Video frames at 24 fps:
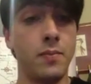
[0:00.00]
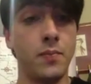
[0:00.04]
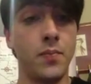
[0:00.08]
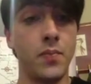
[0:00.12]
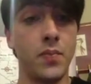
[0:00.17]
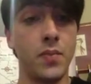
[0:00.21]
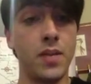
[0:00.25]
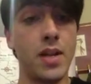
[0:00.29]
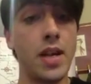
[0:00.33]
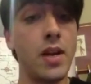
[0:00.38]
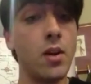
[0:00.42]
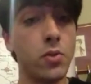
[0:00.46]

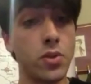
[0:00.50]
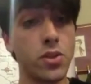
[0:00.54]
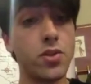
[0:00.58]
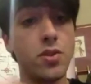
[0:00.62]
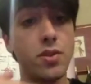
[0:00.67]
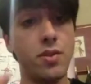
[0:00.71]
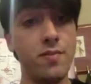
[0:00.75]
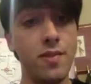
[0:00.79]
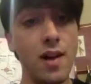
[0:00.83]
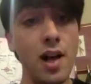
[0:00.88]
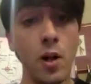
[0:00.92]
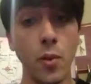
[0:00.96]
they also
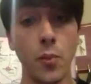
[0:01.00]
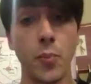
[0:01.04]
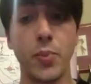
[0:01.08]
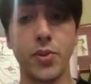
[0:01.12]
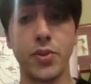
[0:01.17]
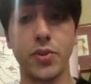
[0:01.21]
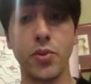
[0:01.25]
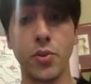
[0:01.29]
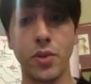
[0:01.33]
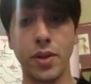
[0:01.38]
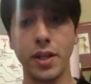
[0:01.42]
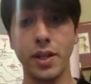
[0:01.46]
develop
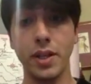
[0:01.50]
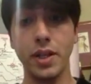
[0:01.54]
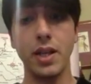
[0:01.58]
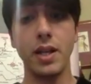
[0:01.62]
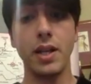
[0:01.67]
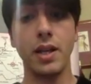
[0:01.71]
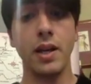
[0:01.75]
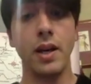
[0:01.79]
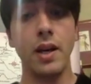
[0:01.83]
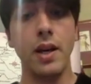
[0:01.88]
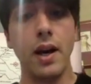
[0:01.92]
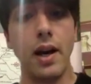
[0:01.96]
during the
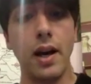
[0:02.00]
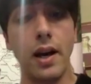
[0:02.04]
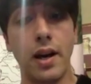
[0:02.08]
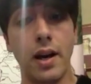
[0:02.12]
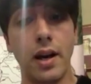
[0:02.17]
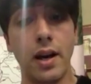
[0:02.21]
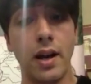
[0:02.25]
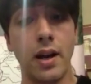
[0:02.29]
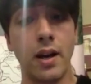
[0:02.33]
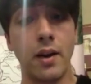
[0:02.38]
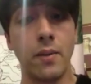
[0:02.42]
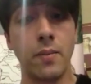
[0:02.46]

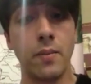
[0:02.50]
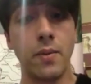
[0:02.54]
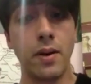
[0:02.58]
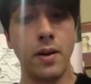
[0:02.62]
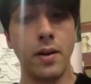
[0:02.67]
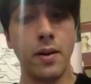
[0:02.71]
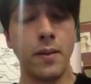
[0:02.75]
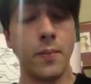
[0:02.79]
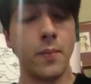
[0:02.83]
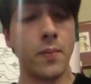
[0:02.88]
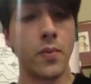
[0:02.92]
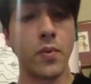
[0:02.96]

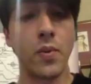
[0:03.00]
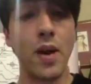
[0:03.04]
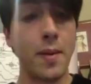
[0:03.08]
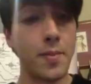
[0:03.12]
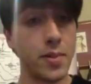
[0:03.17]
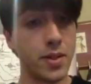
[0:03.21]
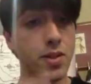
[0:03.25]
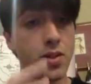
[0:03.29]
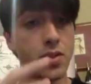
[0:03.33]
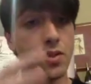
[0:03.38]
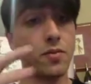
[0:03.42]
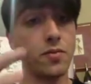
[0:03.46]

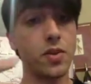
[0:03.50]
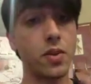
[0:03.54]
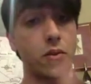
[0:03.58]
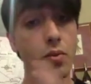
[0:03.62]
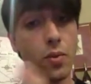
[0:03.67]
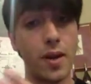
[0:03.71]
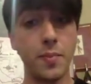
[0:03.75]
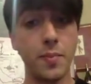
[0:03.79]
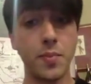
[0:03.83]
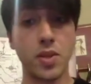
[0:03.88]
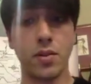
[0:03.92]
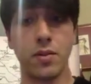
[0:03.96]
ripeness of the
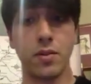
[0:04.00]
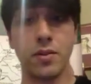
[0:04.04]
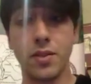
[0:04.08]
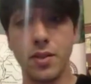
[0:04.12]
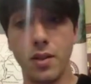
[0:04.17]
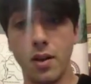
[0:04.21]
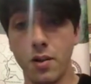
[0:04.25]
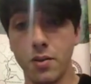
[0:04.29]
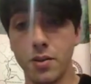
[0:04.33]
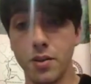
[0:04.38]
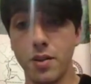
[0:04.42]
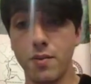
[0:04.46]
grapes on
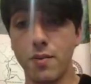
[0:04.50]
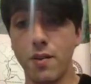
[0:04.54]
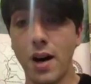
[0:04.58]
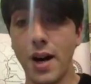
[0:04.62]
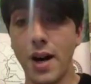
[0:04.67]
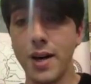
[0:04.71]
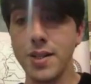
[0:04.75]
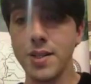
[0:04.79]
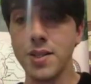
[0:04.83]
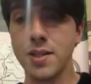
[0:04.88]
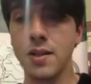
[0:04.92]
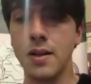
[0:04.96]
the
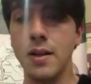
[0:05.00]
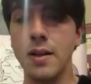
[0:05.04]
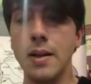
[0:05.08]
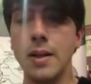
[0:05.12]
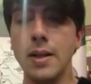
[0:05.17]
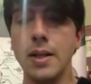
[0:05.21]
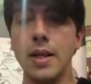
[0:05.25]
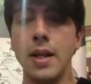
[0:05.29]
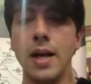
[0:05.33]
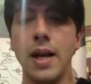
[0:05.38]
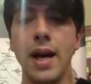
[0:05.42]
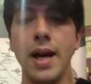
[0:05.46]
vines,
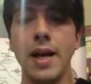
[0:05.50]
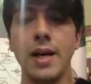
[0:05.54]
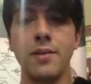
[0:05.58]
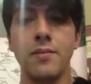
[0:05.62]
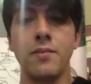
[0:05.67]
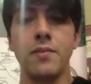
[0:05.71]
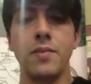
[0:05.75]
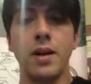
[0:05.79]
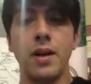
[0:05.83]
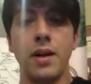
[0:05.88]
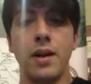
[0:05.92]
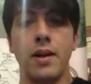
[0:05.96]

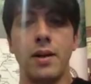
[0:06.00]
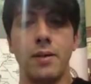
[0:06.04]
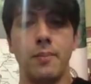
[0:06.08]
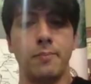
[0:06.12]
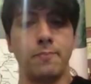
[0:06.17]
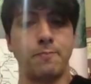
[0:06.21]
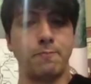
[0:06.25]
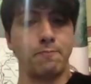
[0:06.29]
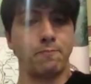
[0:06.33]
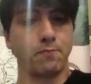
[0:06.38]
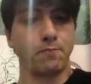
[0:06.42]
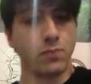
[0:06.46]

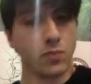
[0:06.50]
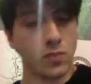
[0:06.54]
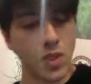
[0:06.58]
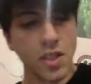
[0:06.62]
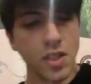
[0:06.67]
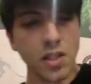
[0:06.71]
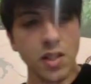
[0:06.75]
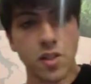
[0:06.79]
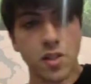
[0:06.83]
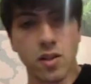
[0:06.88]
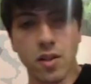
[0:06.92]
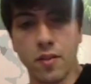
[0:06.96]
and
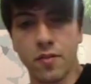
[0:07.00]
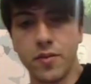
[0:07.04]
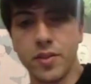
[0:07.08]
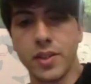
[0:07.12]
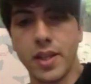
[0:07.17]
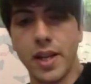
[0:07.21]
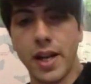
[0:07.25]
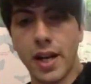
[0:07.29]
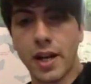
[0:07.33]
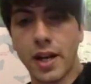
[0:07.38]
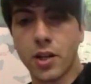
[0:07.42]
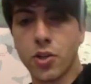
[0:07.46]
this is something
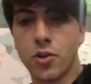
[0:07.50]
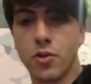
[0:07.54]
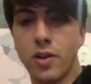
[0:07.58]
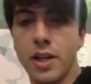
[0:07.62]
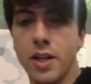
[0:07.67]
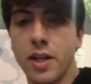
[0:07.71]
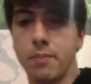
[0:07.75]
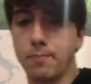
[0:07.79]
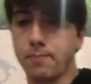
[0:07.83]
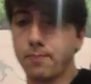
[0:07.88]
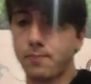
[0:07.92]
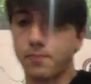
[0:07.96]
that actually